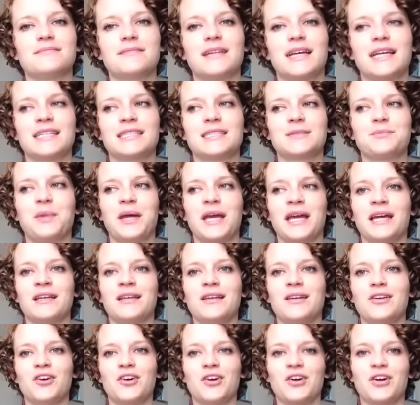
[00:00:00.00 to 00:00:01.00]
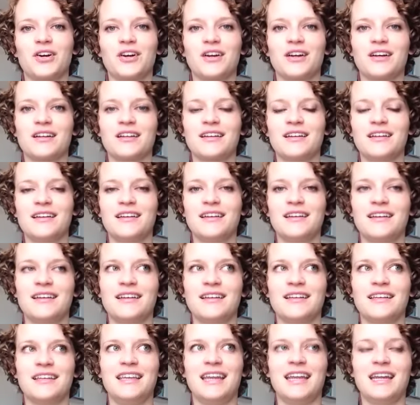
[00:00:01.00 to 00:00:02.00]
expand your
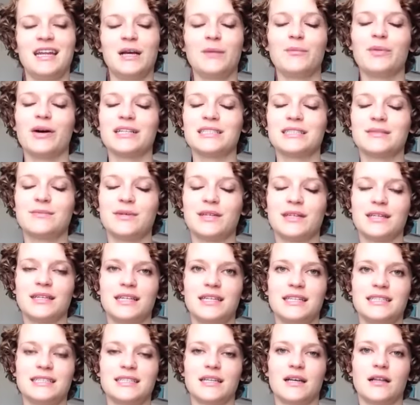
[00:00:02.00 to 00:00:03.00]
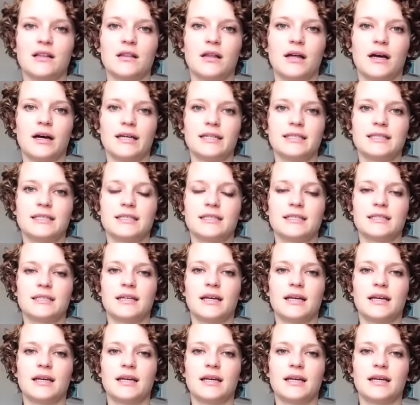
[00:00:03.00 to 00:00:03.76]
knitting possibilities a lot.